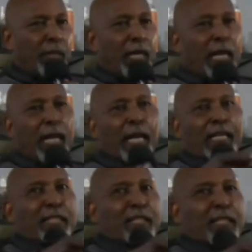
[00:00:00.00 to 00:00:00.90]
I
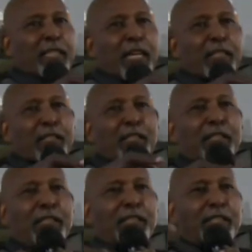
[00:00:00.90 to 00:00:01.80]
asked the young
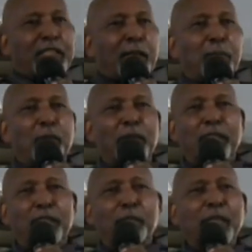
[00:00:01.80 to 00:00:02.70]
sister to tell me what
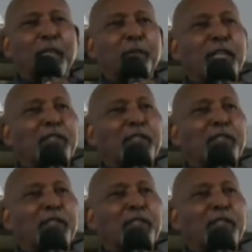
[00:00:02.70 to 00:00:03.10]
to speak about